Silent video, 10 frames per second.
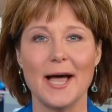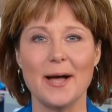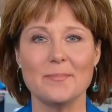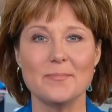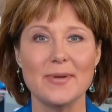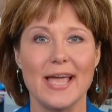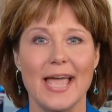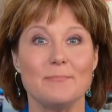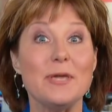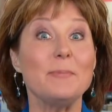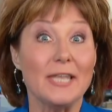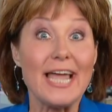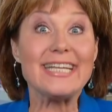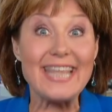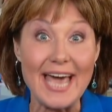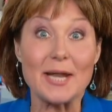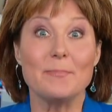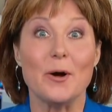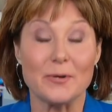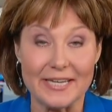um, people like that
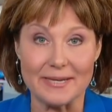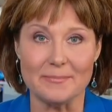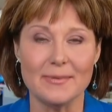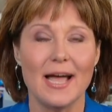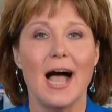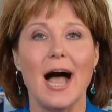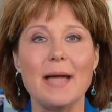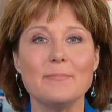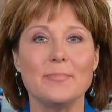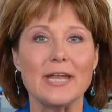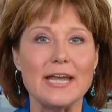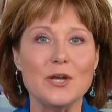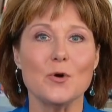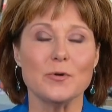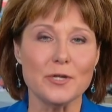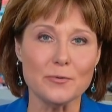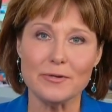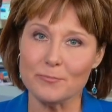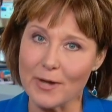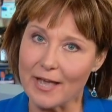about him. I'm, but I know, you know,
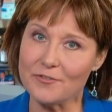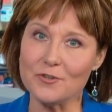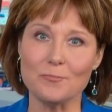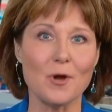as you're